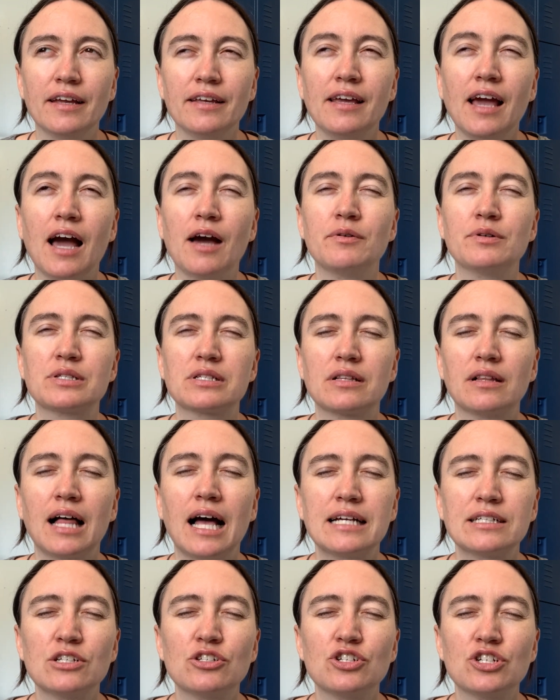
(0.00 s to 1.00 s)
Yeah, I was
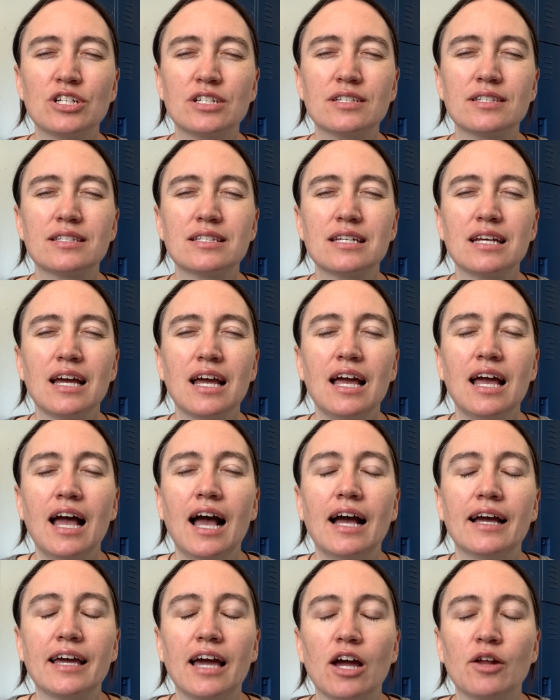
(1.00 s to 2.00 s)
glad to just,
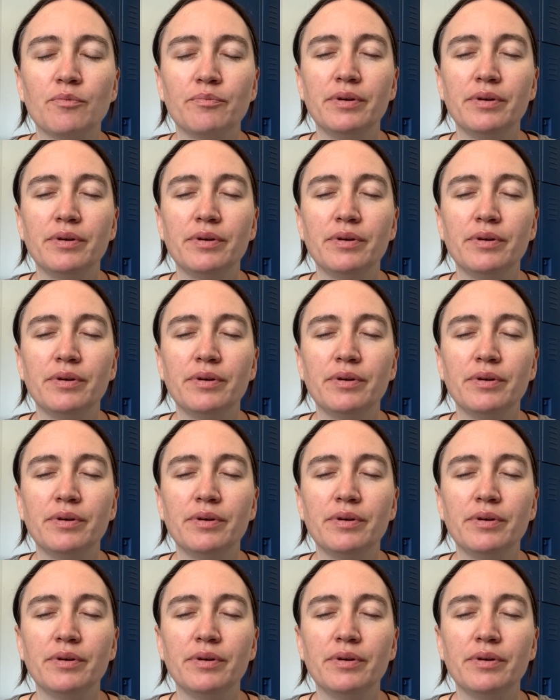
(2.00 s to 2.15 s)
again,